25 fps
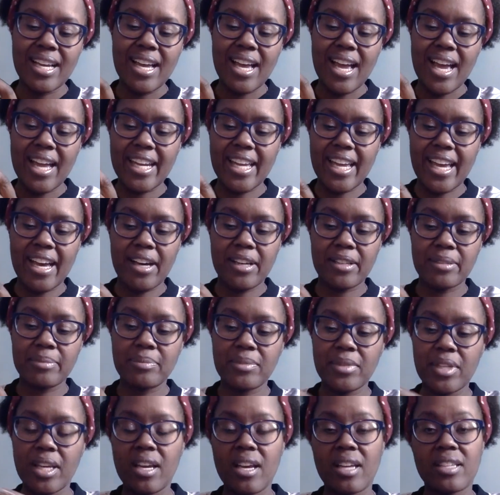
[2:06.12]
Anyhow,
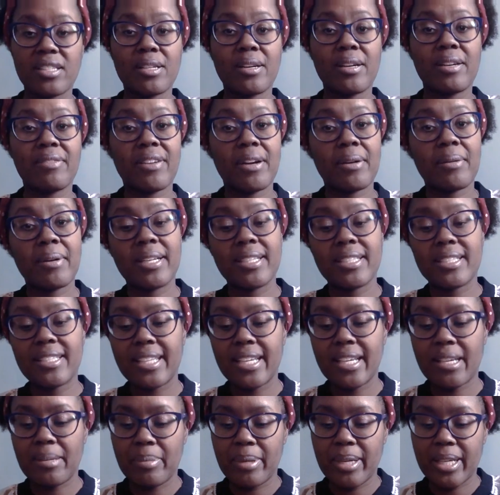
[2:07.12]
so if I wanted to
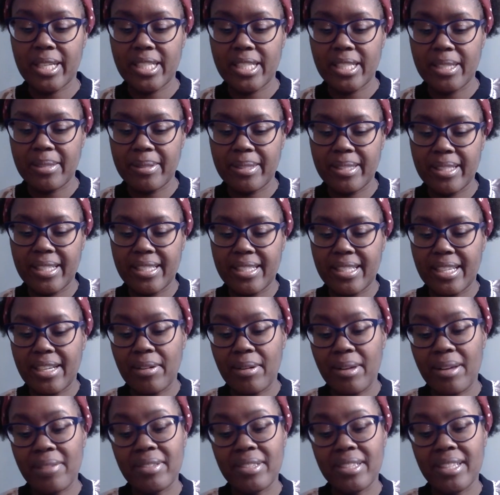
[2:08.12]
take a picture with this, I
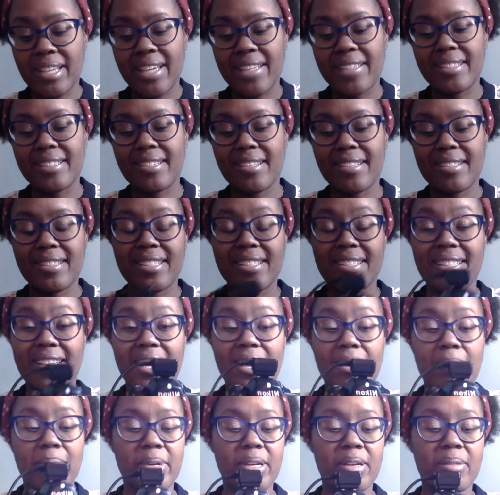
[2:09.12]
don't have a lens on this
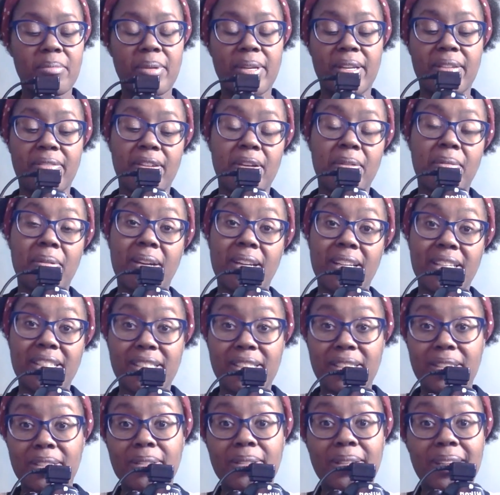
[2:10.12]
camera, but if I wanted
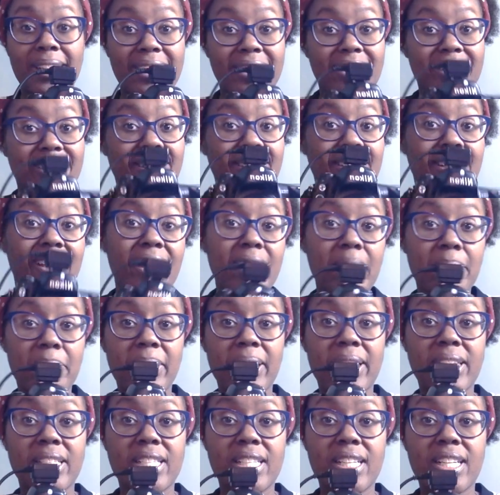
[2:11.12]
to, I could just take a
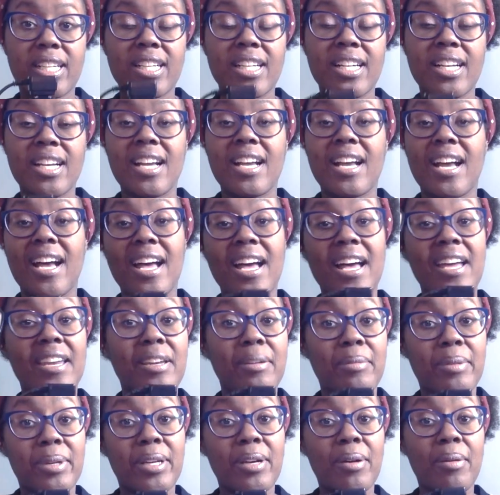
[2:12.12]
picture and
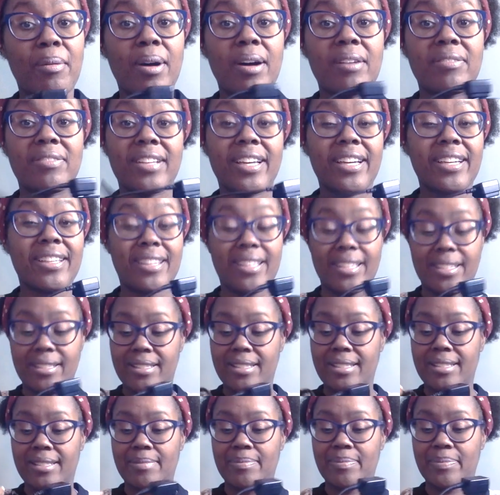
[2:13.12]
it would go off like
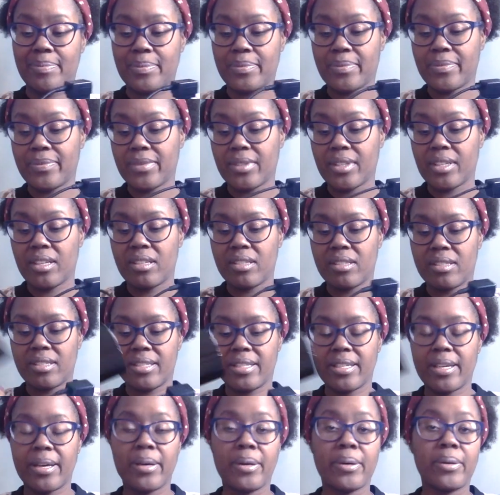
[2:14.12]
this.
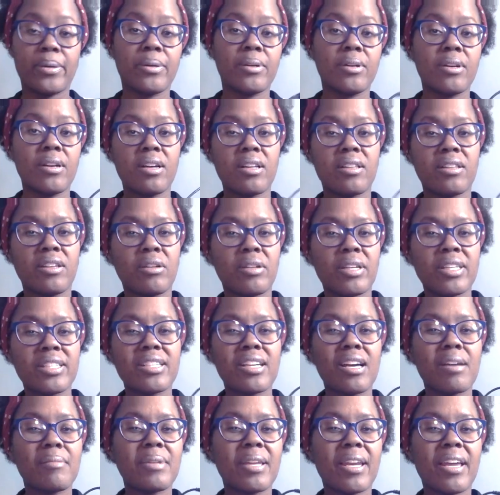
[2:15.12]
So the only
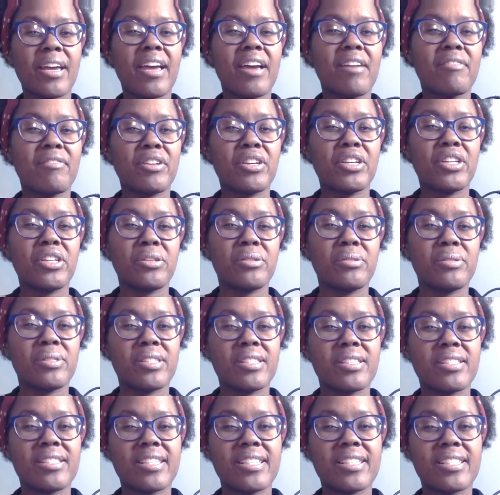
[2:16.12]
time that I ever use
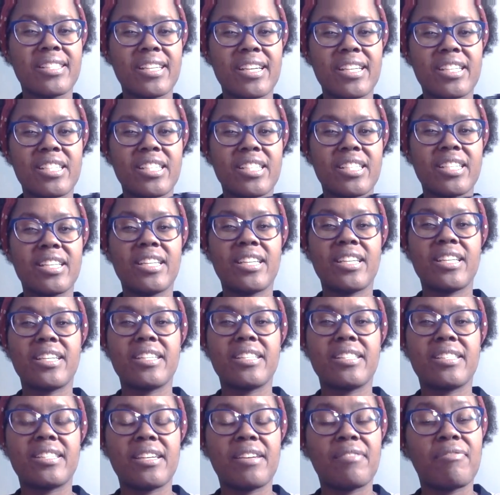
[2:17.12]
this extension
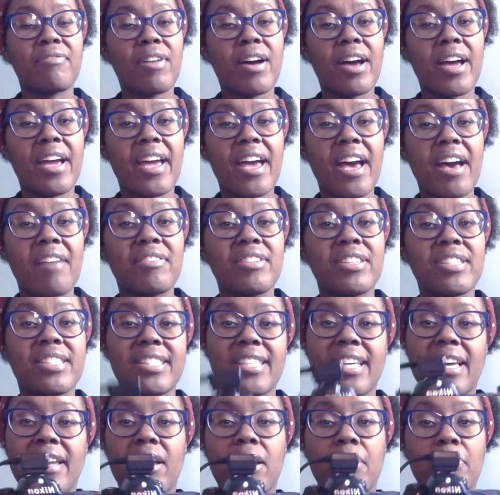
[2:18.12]
is if I have it
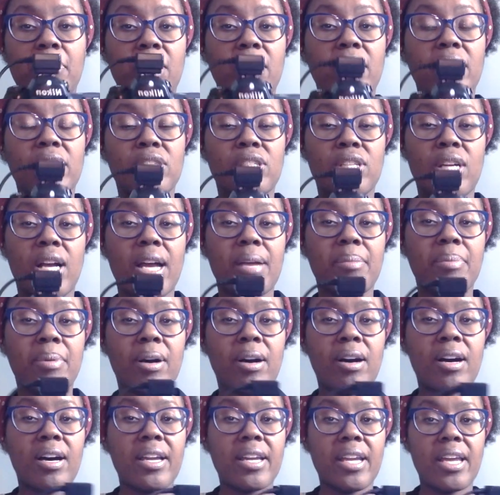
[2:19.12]
set up on a
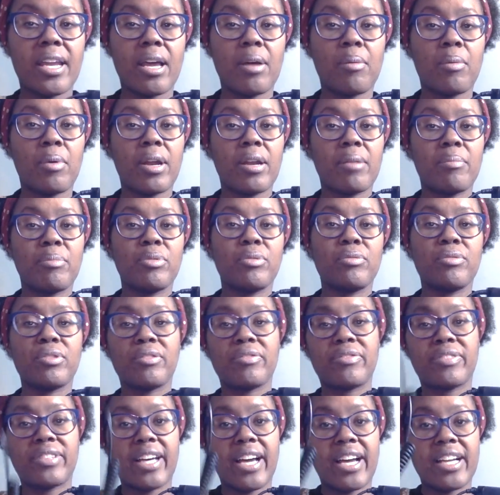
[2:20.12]
tripod and I want to move
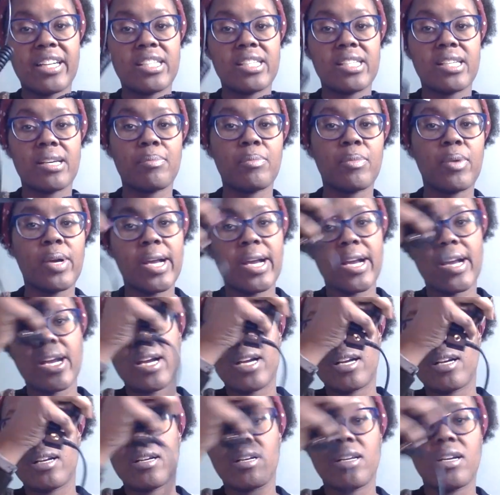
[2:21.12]
the flash
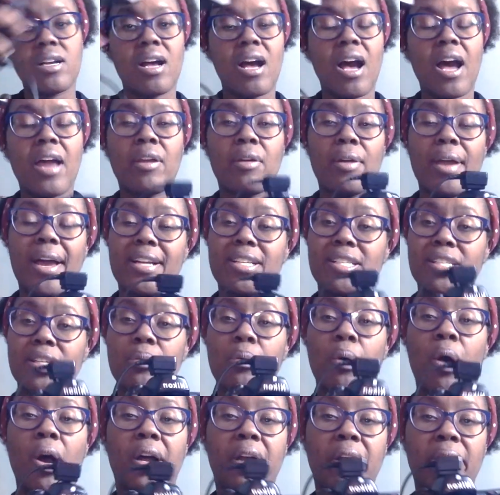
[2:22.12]
somewhere. I don't actually
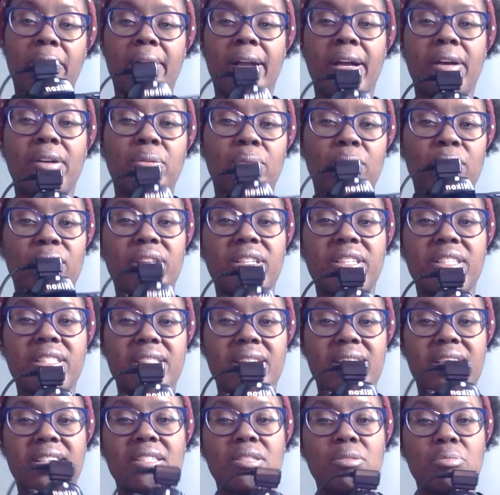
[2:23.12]
walk around with
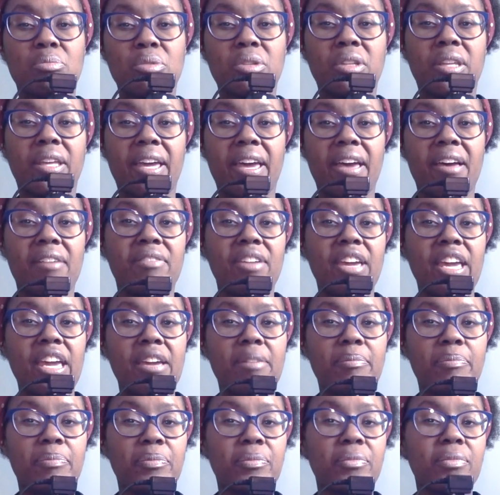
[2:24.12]
this because it's really
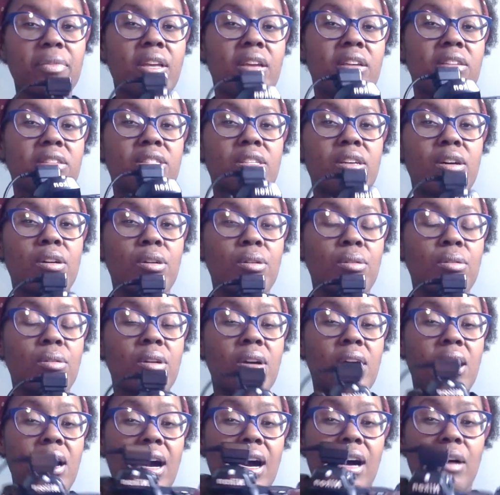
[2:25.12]
heavy. So
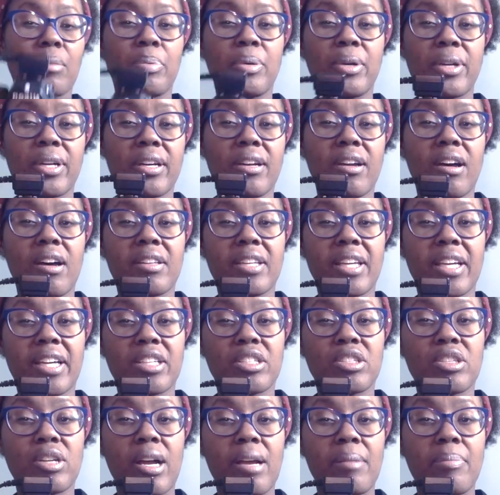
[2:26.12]
I'll put it on like
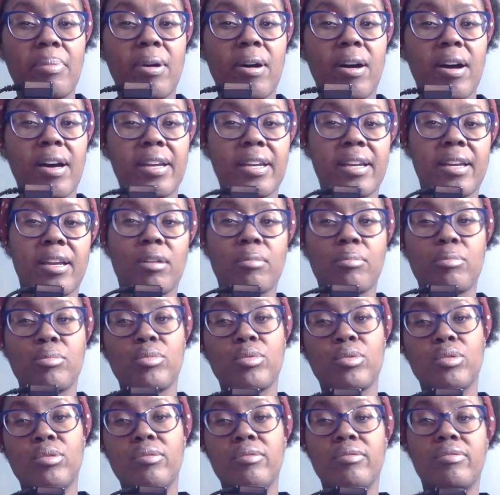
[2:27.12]
a tripod and I'll
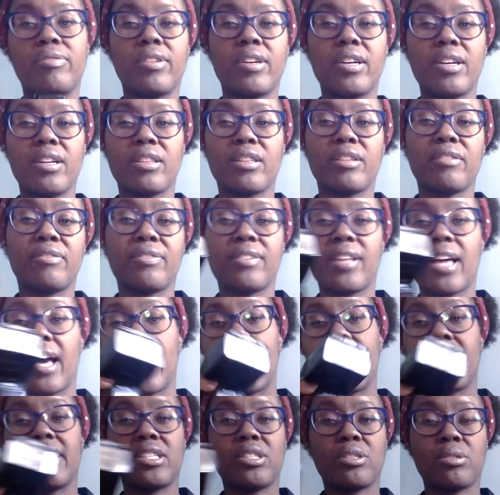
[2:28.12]
move the
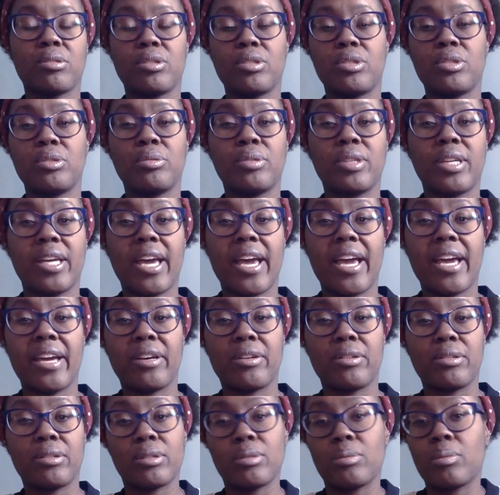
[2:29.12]
flash or do the
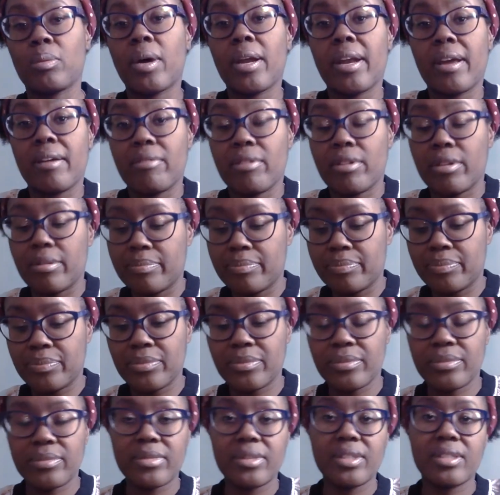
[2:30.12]
angle or whatever.
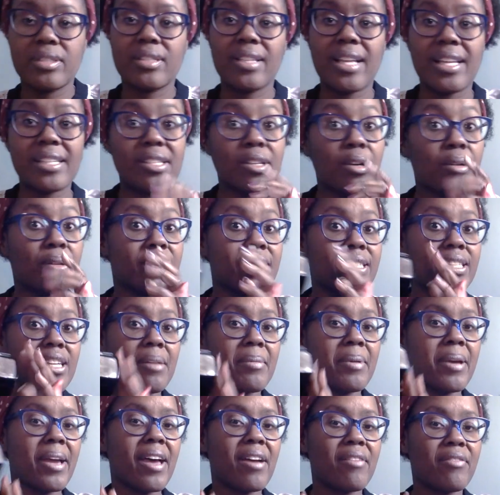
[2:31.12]
So that's the only
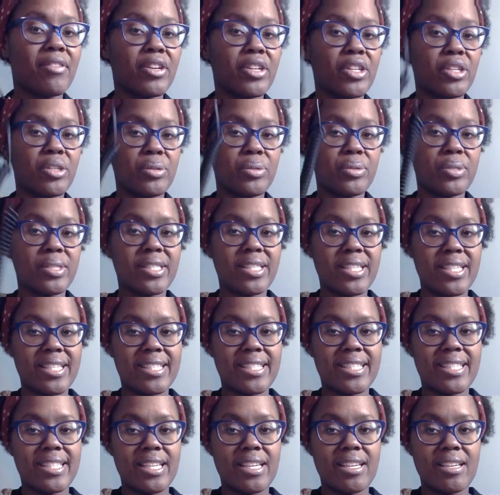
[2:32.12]
time I ever use
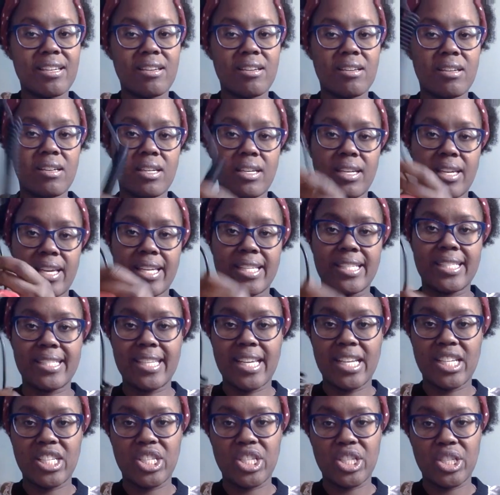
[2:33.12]
this
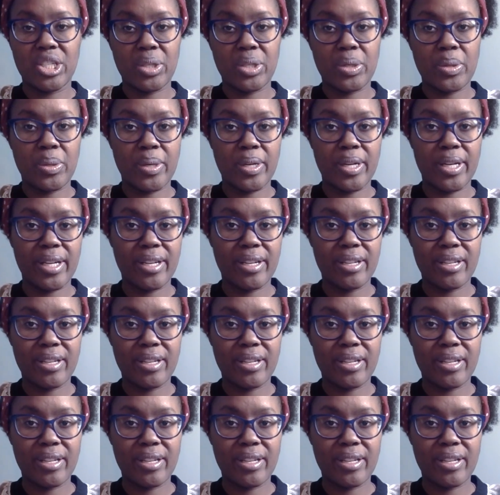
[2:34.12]
extension cord.